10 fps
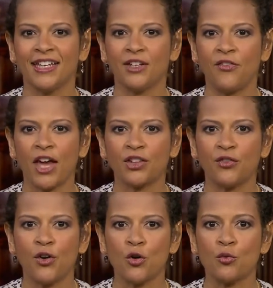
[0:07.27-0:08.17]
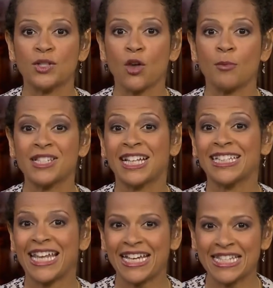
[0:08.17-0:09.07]
In fact, the vote was almost a
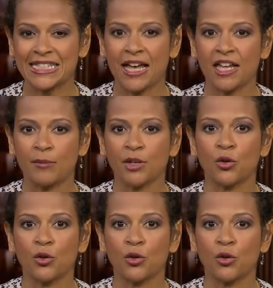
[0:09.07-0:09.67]
landslide among